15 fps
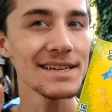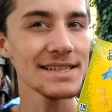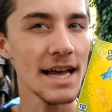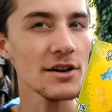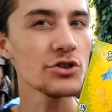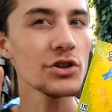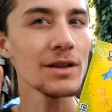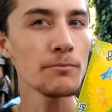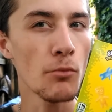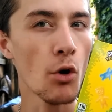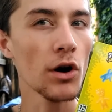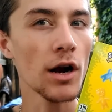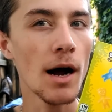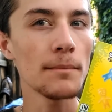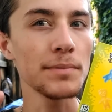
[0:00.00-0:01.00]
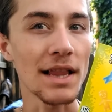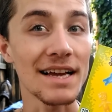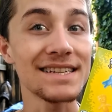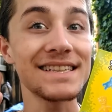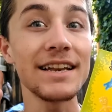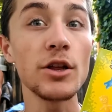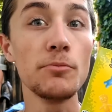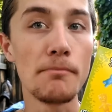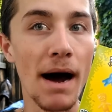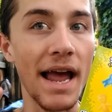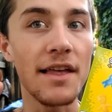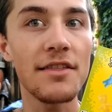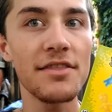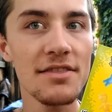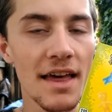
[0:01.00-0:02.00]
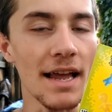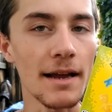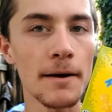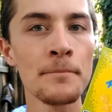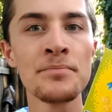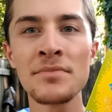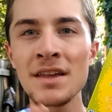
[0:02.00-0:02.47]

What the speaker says: it's actually more complex than you might think.